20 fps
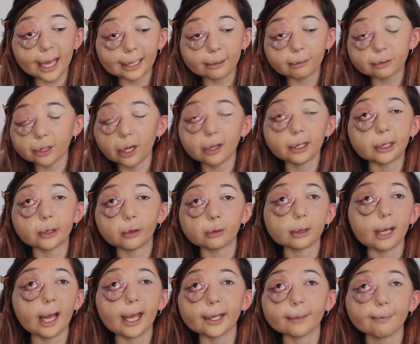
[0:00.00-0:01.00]
and it was only
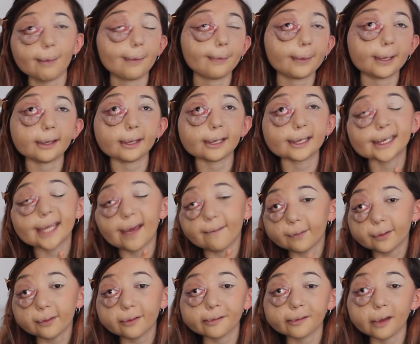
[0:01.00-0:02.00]
on like maybe the
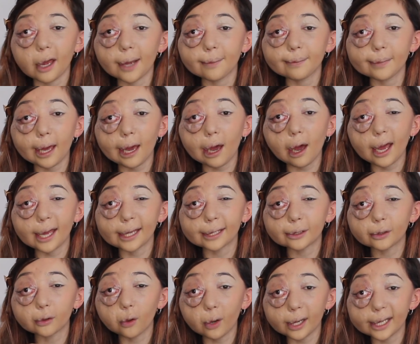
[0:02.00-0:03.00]
7th time that I
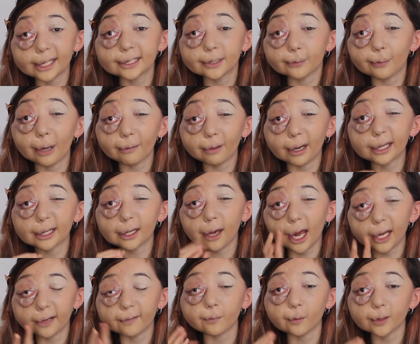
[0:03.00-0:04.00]
got it to where I
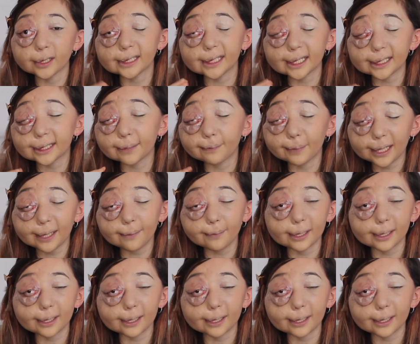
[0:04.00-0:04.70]
kind of wanted it to be,